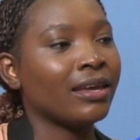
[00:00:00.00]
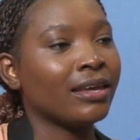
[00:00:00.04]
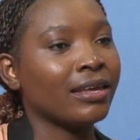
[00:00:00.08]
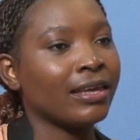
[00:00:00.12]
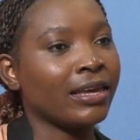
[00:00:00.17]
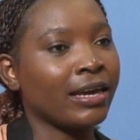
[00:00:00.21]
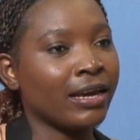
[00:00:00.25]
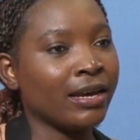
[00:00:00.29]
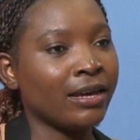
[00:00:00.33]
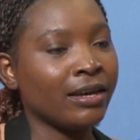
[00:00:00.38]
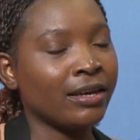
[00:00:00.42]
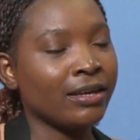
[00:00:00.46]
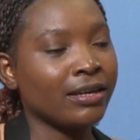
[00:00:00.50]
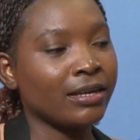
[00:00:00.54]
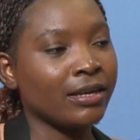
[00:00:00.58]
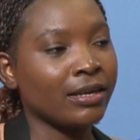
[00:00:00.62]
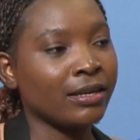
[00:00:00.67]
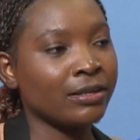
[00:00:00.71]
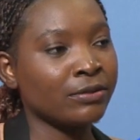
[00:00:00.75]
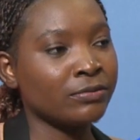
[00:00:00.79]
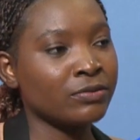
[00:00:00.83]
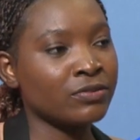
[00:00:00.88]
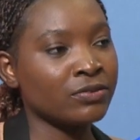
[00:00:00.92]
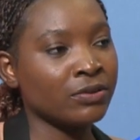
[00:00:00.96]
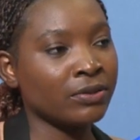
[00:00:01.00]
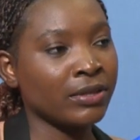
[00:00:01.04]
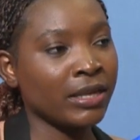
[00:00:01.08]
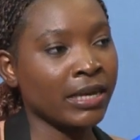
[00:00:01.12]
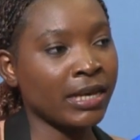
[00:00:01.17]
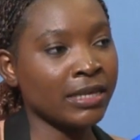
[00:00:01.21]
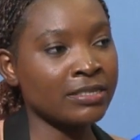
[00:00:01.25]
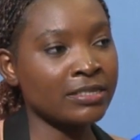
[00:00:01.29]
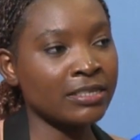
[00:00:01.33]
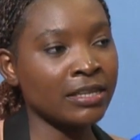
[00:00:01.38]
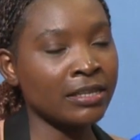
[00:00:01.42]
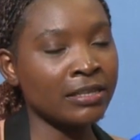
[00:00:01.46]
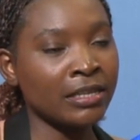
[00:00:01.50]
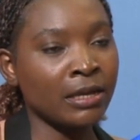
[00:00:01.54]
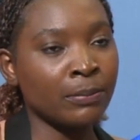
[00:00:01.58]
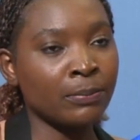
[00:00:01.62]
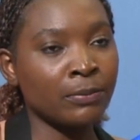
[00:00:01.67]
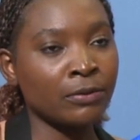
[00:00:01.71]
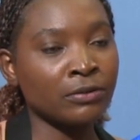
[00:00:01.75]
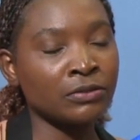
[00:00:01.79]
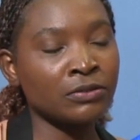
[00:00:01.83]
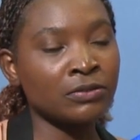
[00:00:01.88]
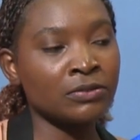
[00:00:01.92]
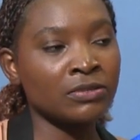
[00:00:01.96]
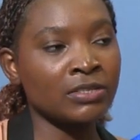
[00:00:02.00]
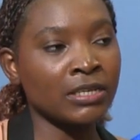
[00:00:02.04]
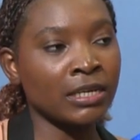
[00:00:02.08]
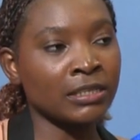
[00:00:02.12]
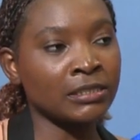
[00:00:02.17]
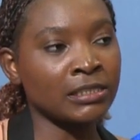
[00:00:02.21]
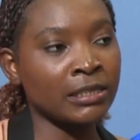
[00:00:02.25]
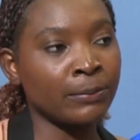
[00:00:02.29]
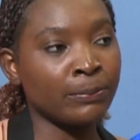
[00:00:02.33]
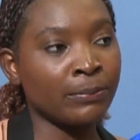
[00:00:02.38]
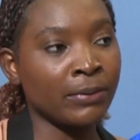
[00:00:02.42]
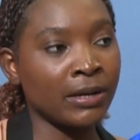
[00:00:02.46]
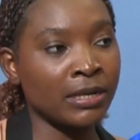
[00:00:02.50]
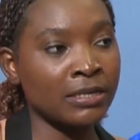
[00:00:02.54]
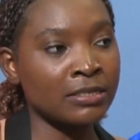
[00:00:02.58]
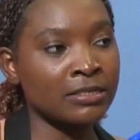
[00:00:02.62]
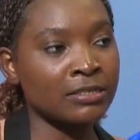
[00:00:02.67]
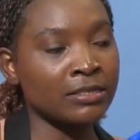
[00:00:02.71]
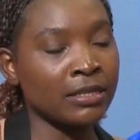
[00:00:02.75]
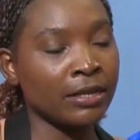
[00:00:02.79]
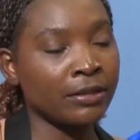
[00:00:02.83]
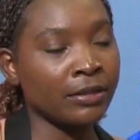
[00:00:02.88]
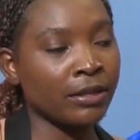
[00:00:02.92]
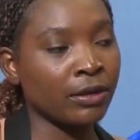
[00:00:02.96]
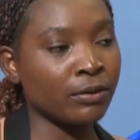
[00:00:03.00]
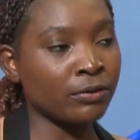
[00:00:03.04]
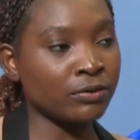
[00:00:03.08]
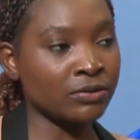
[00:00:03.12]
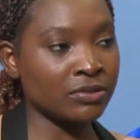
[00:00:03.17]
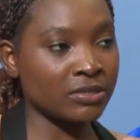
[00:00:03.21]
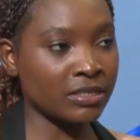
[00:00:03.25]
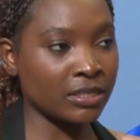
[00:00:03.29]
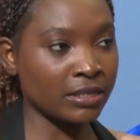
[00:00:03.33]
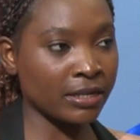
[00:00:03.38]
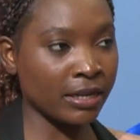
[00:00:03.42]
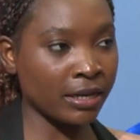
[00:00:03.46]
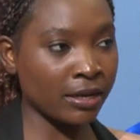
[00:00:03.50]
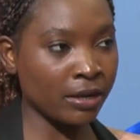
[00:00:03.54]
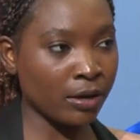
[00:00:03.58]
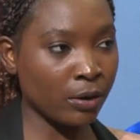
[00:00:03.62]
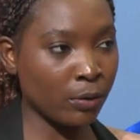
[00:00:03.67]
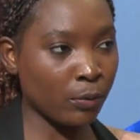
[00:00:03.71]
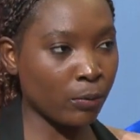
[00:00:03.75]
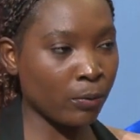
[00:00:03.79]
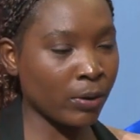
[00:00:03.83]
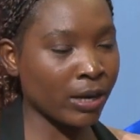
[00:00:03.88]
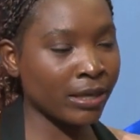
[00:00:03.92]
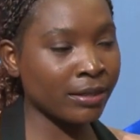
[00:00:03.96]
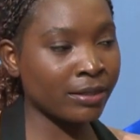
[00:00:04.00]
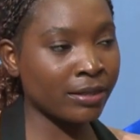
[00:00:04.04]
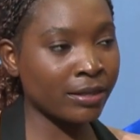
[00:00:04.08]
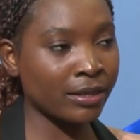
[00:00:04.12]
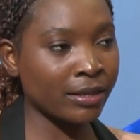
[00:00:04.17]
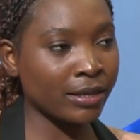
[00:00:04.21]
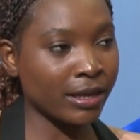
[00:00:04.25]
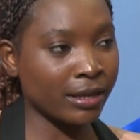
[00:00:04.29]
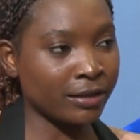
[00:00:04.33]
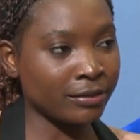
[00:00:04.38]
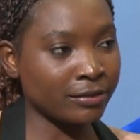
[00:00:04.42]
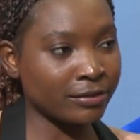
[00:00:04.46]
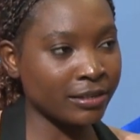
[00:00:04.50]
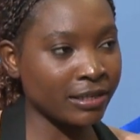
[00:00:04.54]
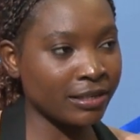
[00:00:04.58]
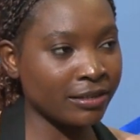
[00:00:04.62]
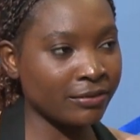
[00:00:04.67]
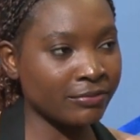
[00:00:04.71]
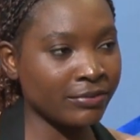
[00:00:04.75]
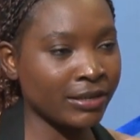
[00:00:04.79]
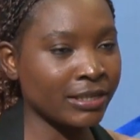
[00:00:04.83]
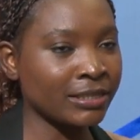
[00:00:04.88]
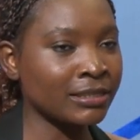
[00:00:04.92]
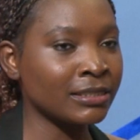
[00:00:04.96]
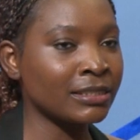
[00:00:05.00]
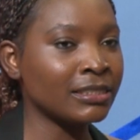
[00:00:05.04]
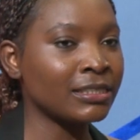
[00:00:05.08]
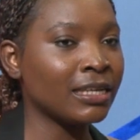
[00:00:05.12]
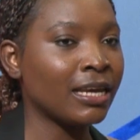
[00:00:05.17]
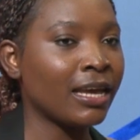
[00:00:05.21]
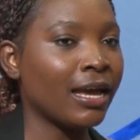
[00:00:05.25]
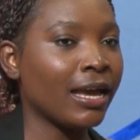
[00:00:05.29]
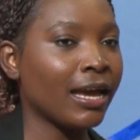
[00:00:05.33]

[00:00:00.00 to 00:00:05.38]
Yeah, uh, so they can sell their produce at a price that they consider worthy and relevant.